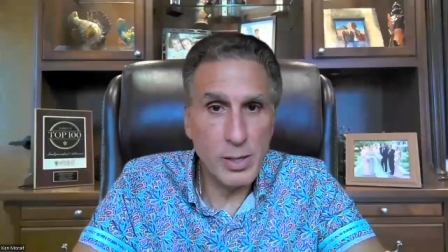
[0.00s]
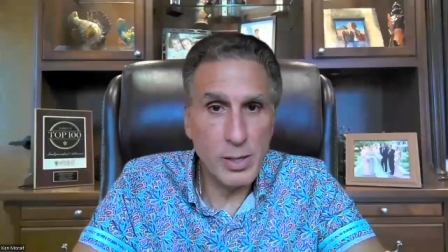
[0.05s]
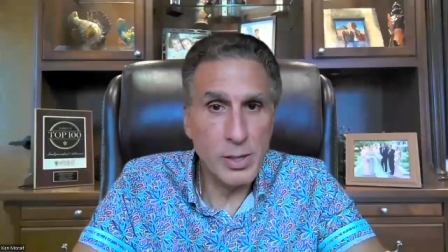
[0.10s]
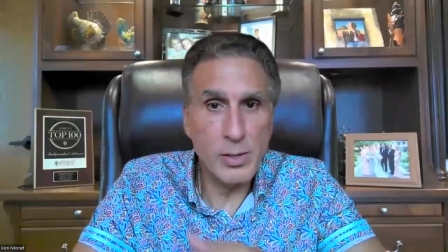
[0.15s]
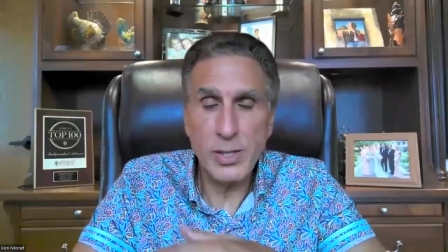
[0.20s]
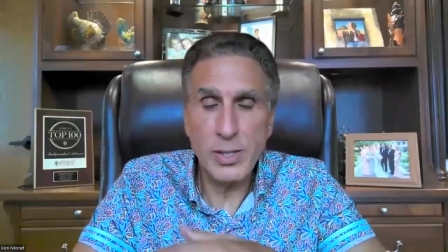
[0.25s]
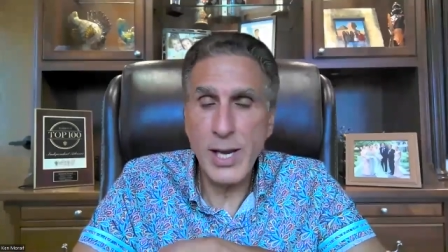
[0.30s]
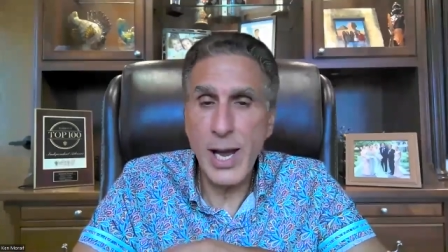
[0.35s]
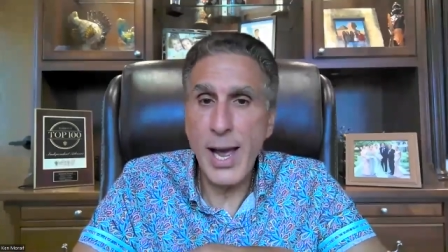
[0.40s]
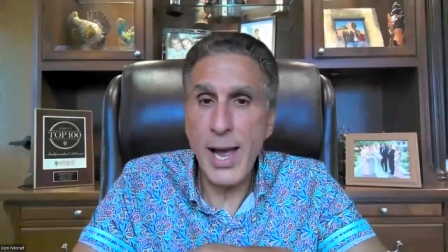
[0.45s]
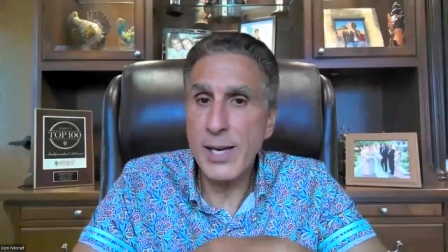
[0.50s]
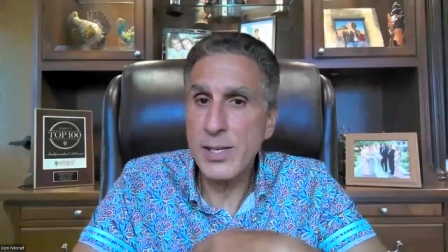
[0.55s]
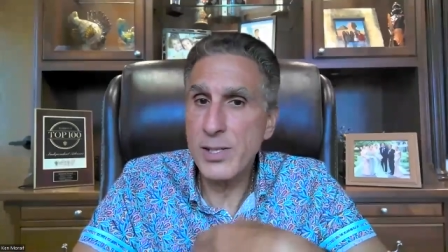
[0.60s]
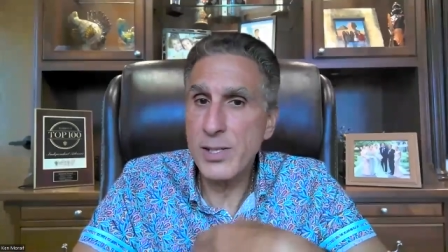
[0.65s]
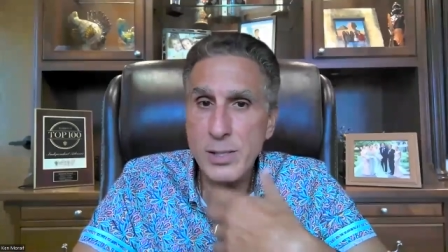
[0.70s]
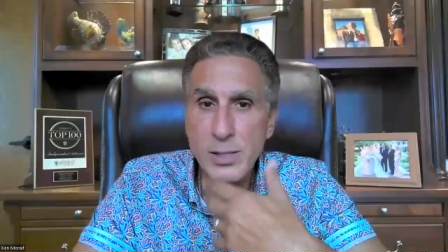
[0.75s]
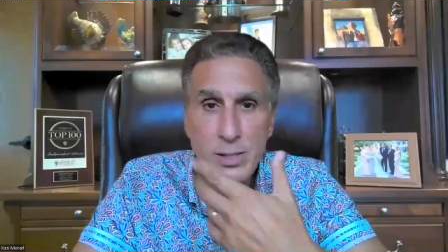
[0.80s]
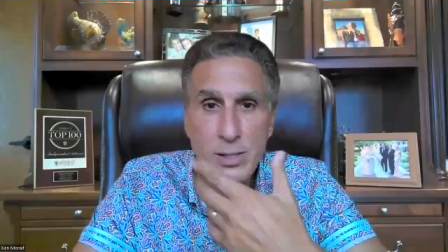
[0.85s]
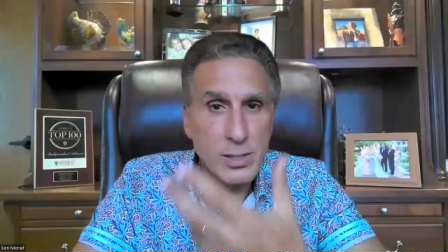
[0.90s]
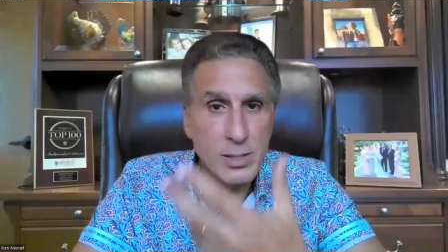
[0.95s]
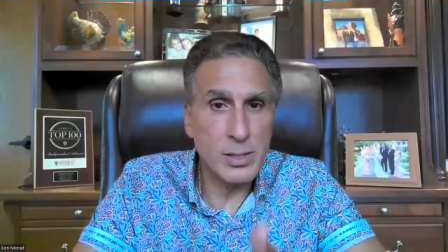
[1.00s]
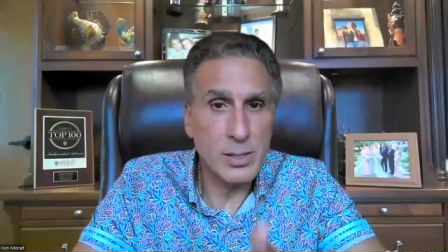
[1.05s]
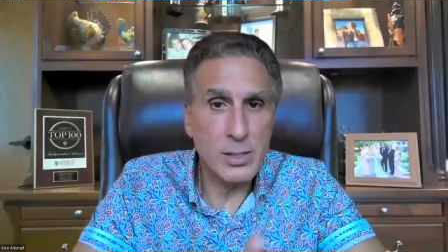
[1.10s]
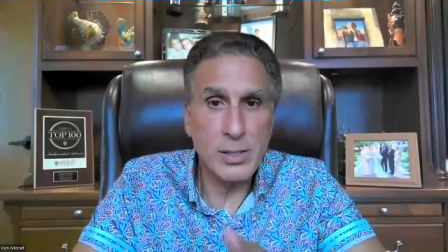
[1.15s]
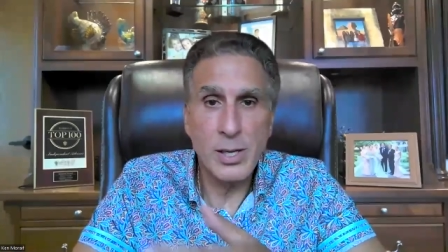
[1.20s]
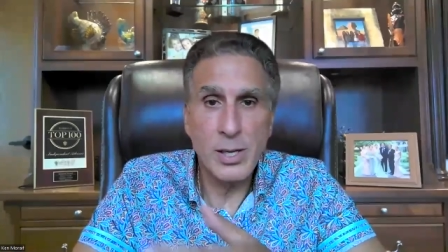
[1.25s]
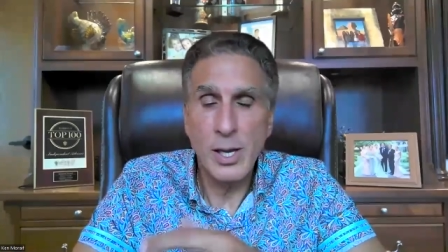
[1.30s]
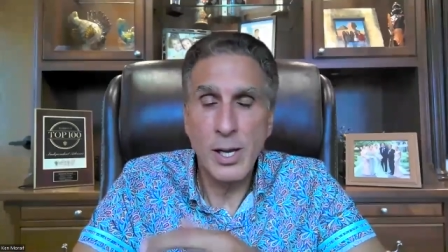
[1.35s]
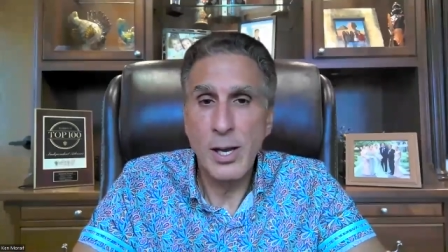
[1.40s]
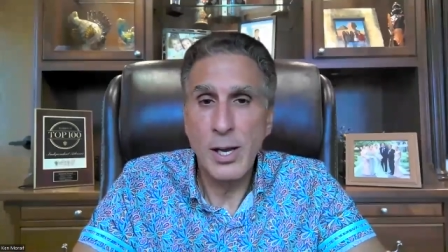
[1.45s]
your taxes
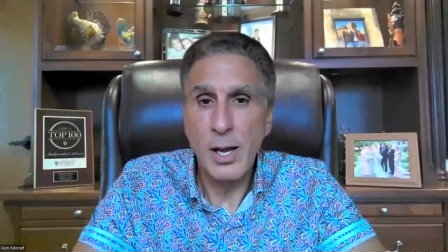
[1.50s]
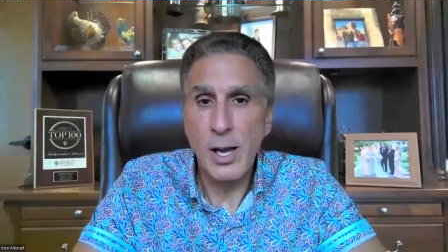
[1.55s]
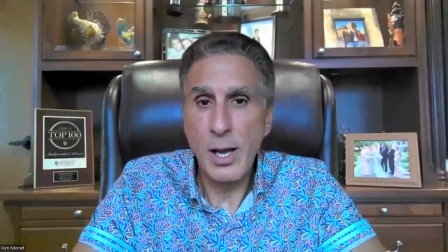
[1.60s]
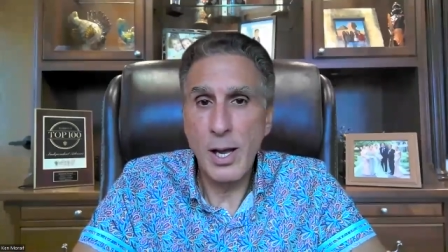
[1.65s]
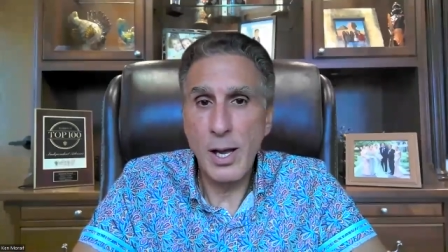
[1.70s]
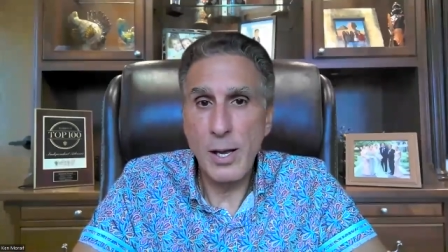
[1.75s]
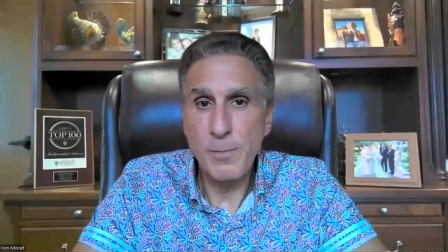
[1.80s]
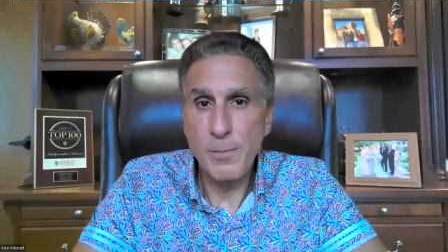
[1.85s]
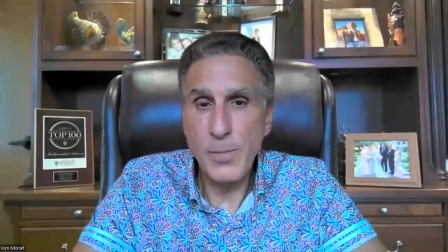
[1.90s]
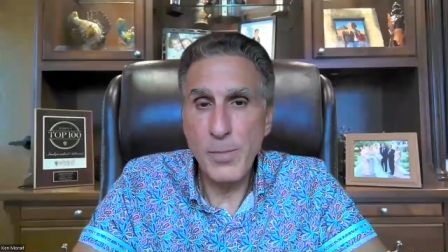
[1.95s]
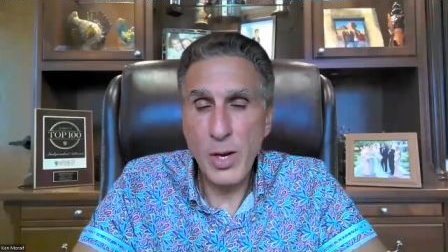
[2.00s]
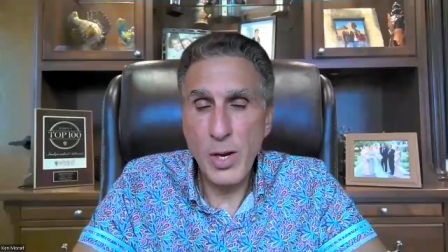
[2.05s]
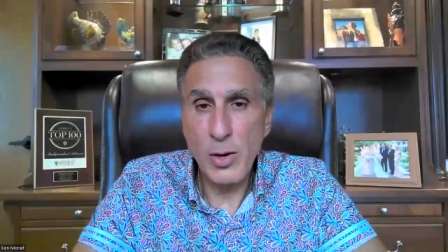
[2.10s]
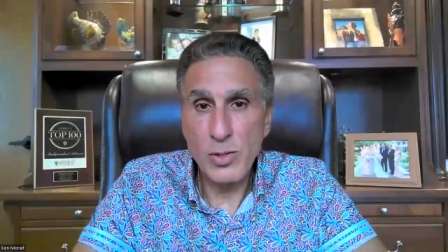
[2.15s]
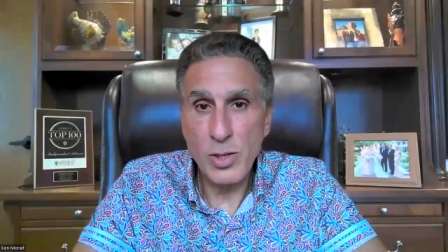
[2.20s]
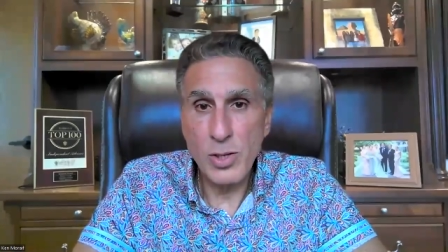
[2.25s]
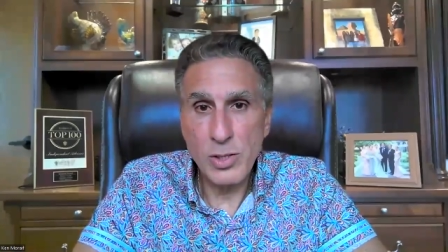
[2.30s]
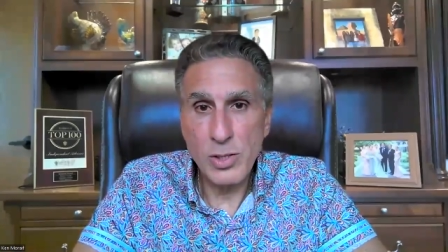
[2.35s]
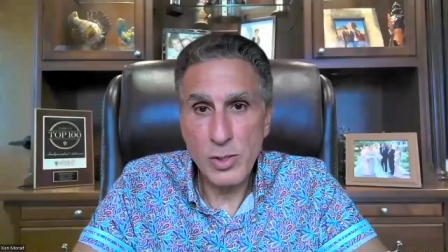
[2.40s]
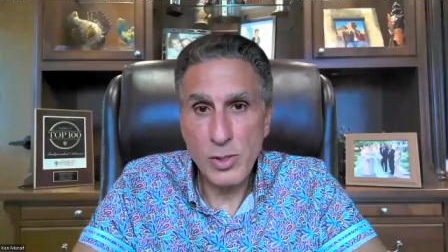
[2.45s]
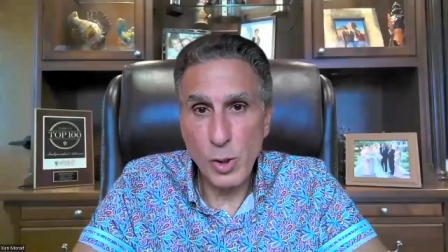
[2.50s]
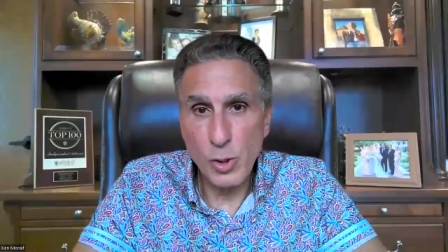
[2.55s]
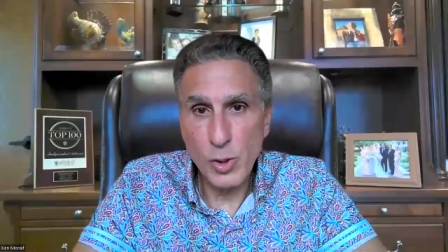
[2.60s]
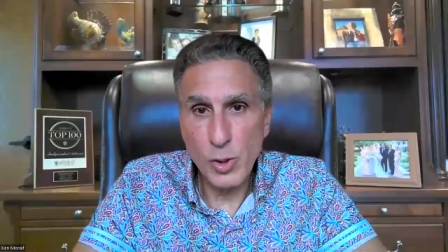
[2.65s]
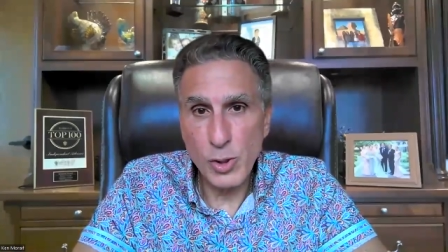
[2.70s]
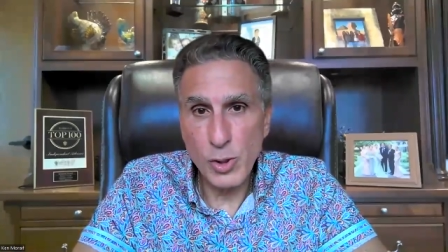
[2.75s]
and Social